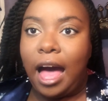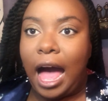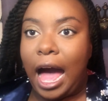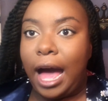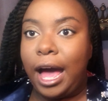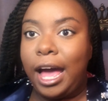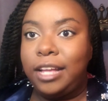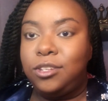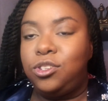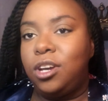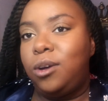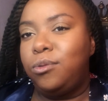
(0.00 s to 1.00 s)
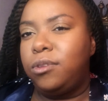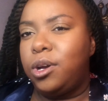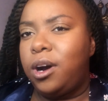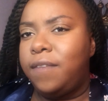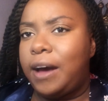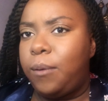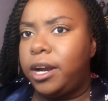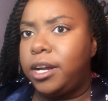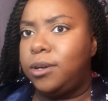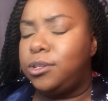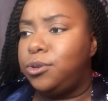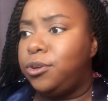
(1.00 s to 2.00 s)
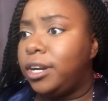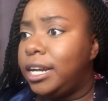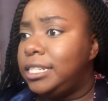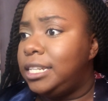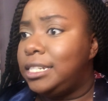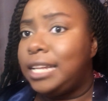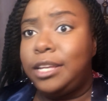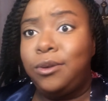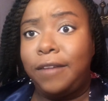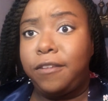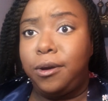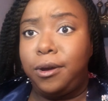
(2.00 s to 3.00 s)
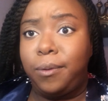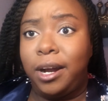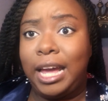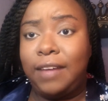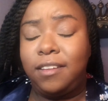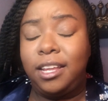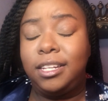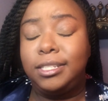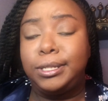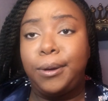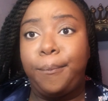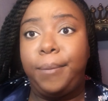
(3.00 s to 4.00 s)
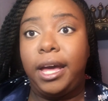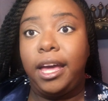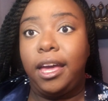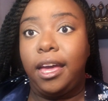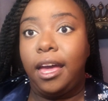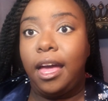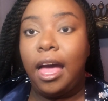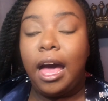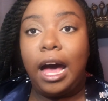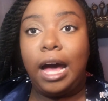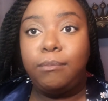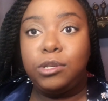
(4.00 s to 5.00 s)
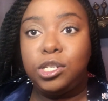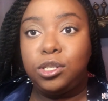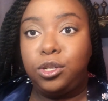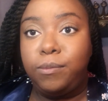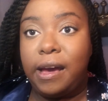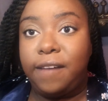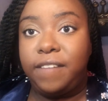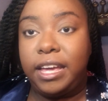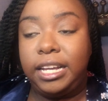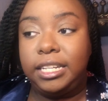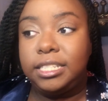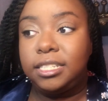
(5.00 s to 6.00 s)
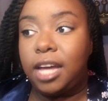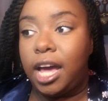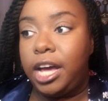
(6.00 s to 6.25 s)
I don't know if I want to go too crazy because I do have to go to work after this, but I'm gonna just do my face,